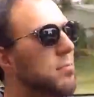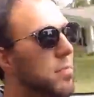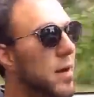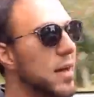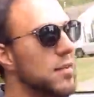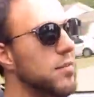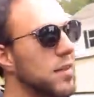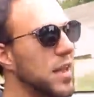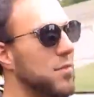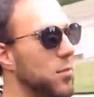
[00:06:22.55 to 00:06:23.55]
But
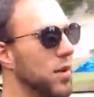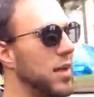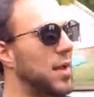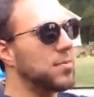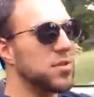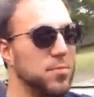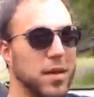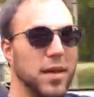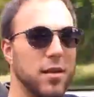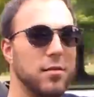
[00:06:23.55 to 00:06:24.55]
even when you get up to
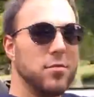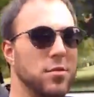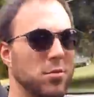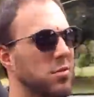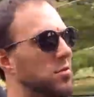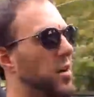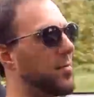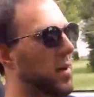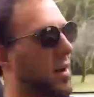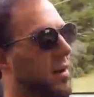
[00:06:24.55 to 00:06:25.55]
speed, so we'll
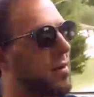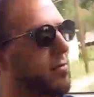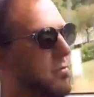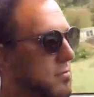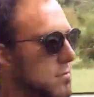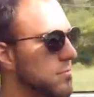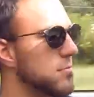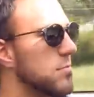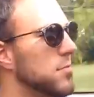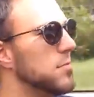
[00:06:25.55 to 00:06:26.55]
drop a cog,
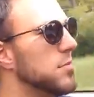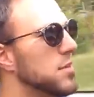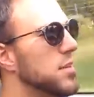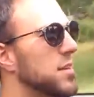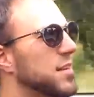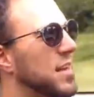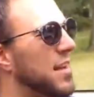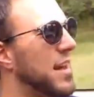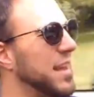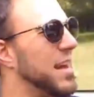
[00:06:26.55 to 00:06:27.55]

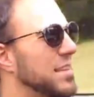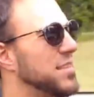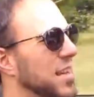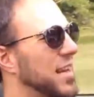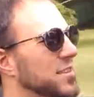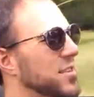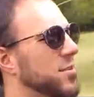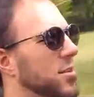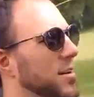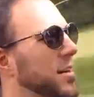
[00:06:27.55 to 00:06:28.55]
hear that nice little engine
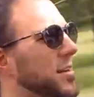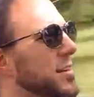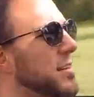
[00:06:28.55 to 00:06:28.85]
roar.